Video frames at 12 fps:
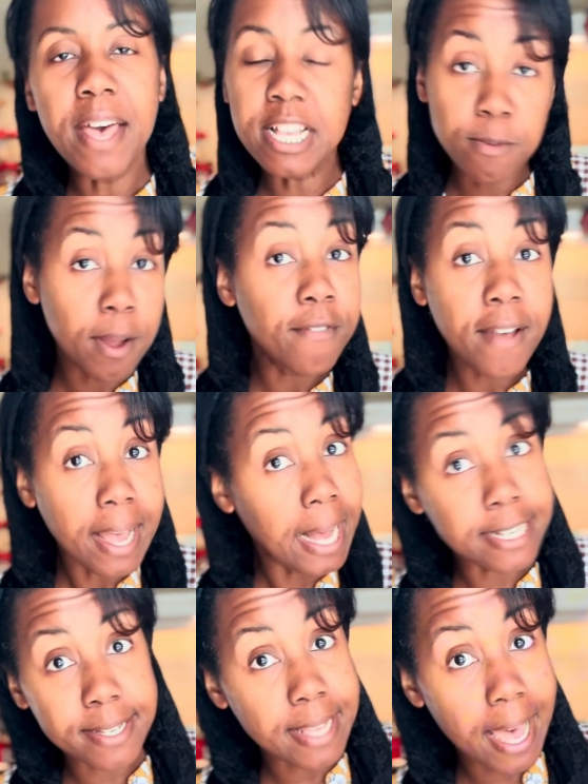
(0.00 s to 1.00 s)
As a matter of fact, I
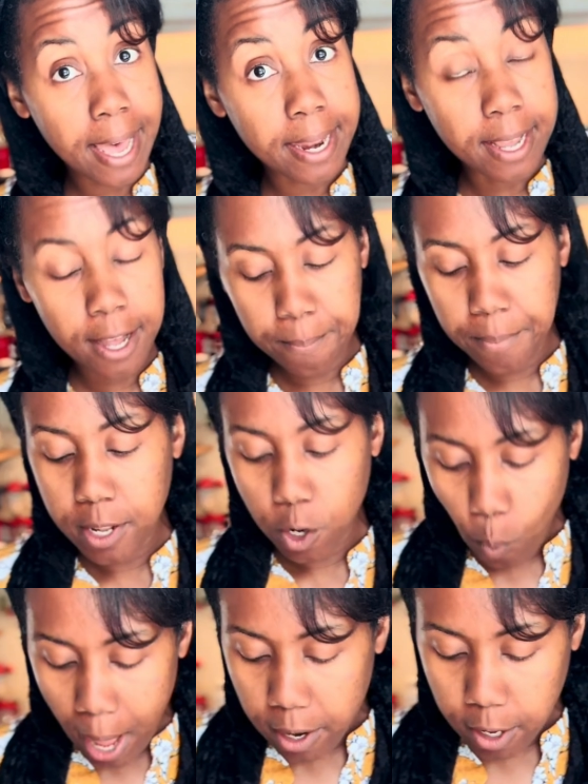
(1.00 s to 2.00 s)
just had a cup a
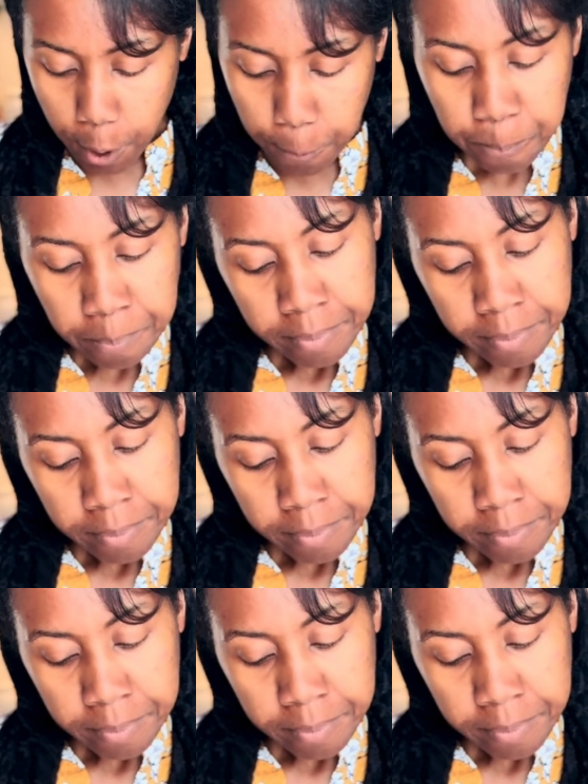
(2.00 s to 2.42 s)
little while ago.